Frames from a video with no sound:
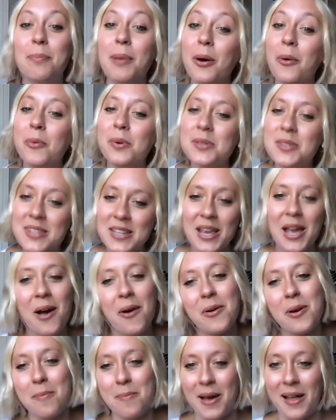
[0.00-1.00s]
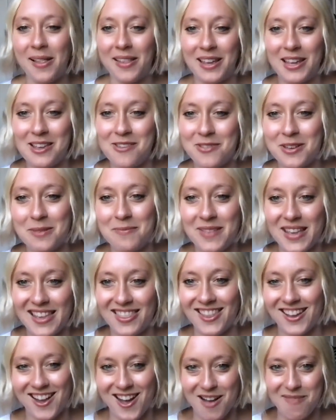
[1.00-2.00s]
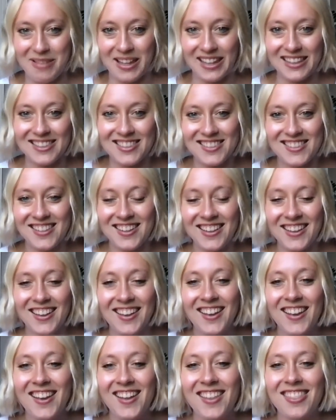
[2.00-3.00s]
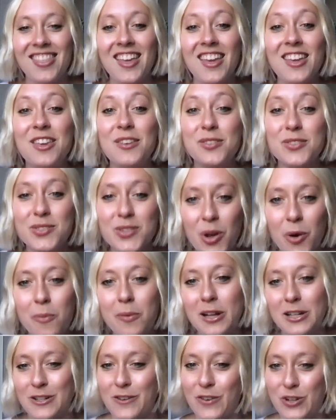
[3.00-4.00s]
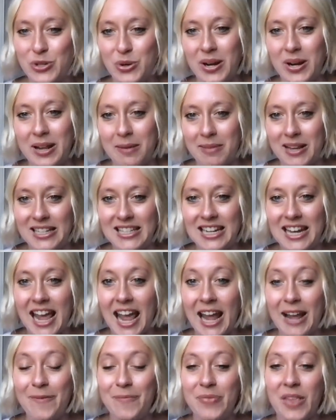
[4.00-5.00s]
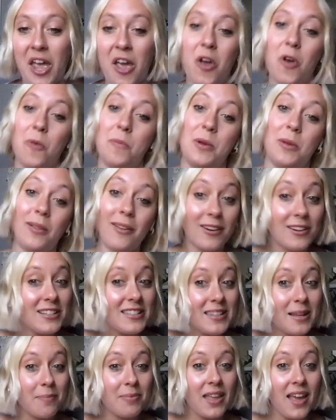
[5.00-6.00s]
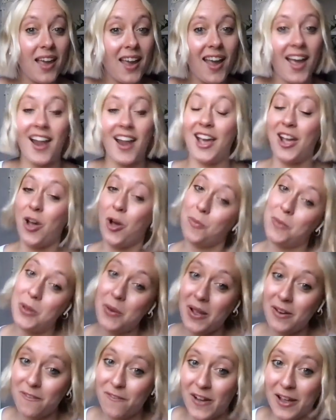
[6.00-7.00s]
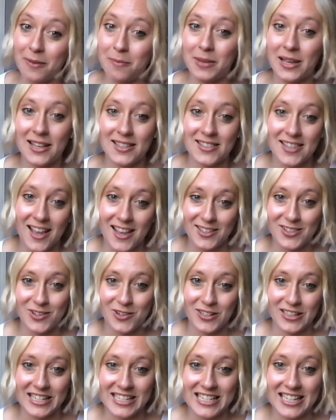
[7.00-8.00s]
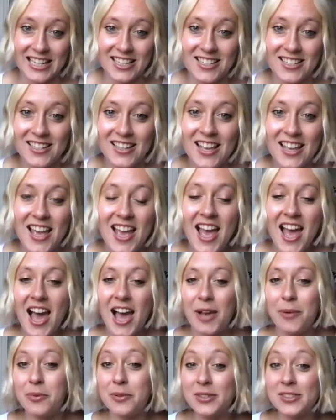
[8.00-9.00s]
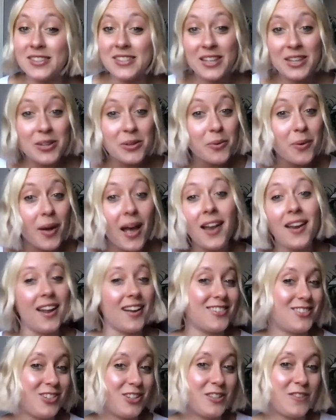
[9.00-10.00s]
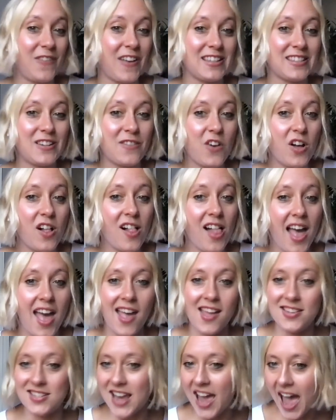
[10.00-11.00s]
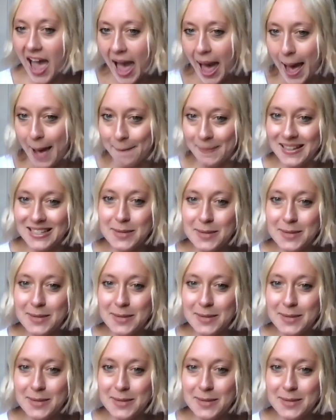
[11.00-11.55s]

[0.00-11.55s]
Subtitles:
but we'll see how compelling you can be in the comments. Thank you so much for joining me today. I hope you learned something and I hope you had fun because I certainly did. I will see you at next year's festival and happy